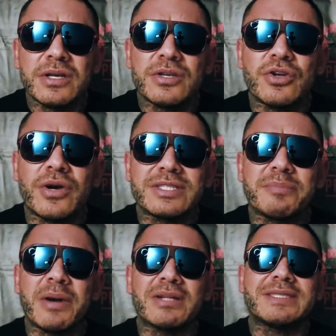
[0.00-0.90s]
You know, it's
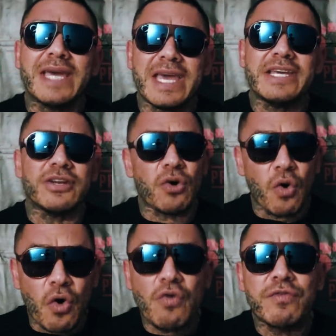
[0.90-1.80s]
about taking
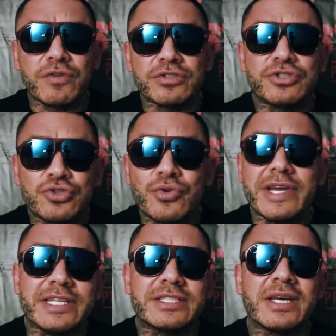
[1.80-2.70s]
over
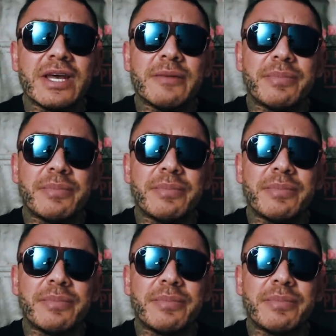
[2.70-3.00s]
streets,